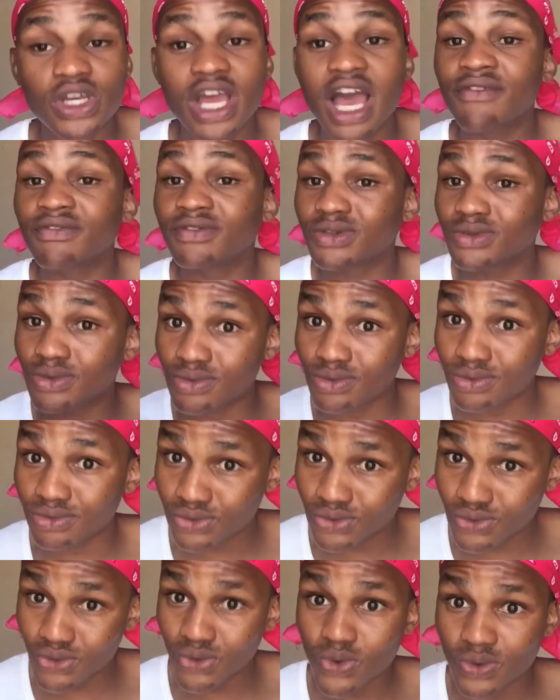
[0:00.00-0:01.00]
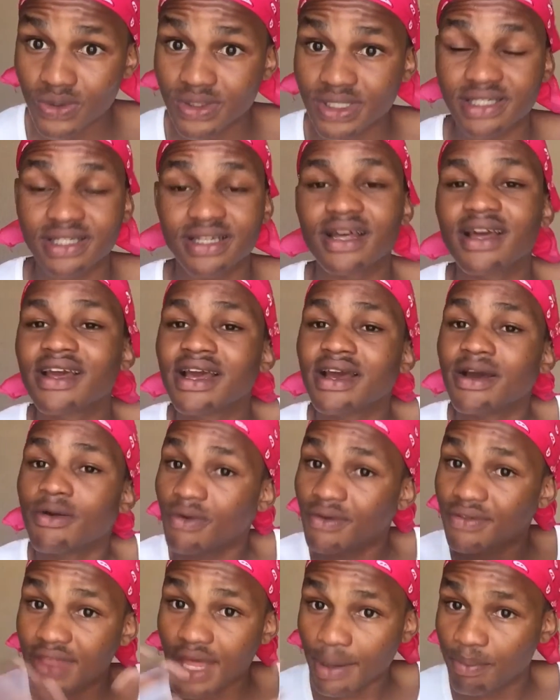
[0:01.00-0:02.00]
You have to shoot
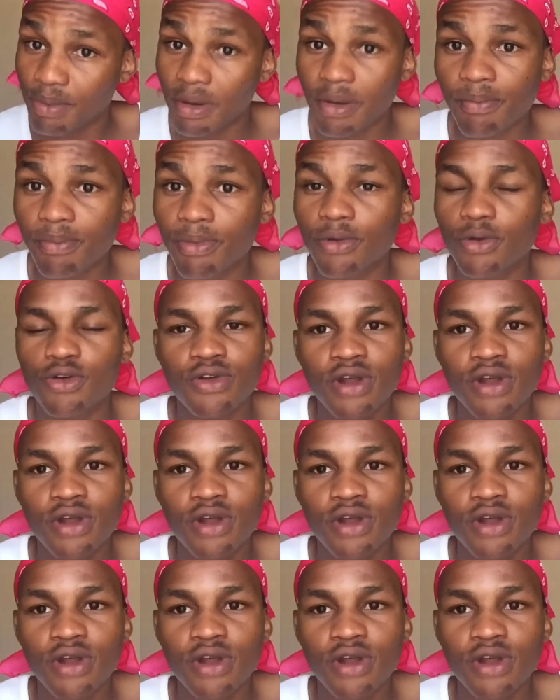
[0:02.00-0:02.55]
with that pimple.